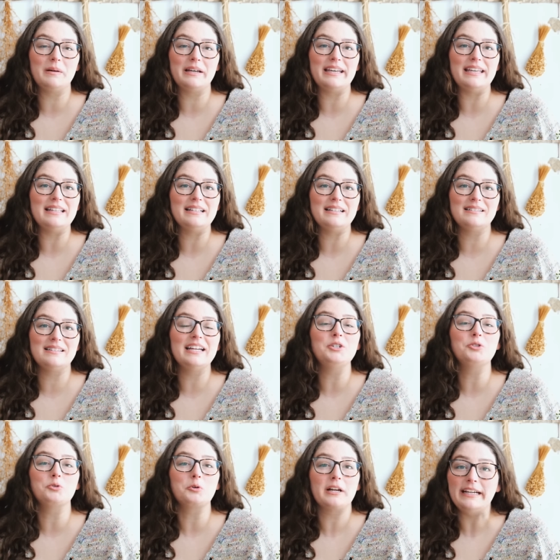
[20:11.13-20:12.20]
but they
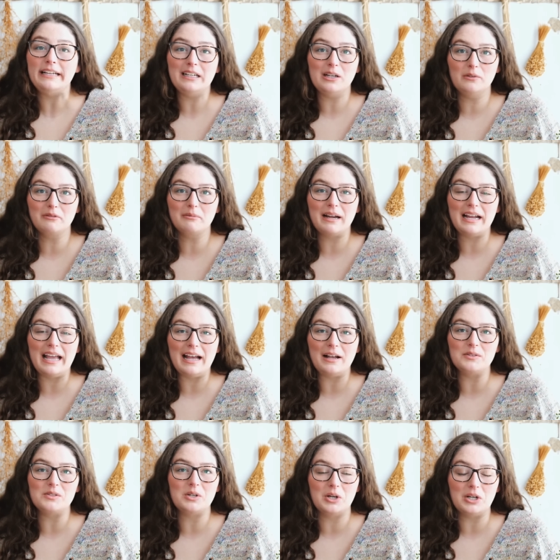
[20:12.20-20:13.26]
train over my
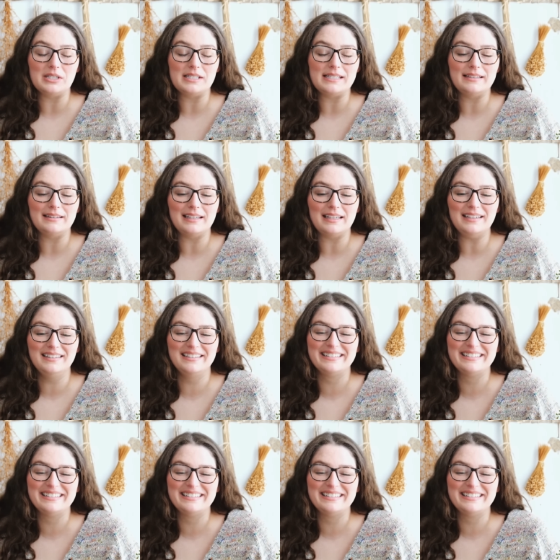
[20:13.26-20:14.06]
house constantly.